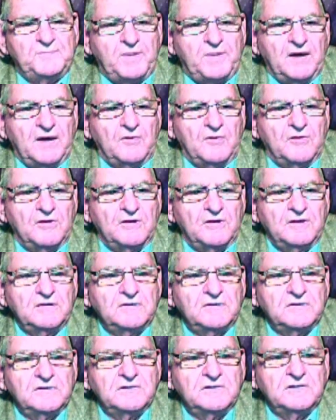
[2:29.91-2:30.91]
power.
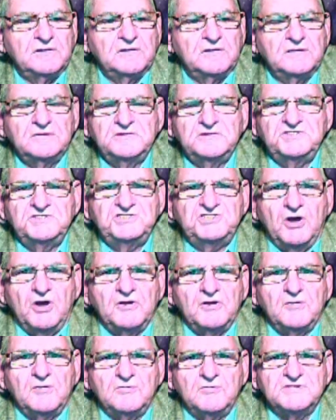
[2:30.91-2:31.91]

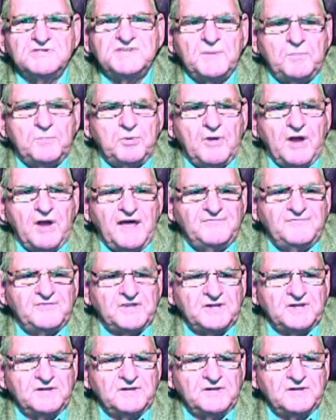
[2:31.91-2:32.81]
Jonah was a prophet,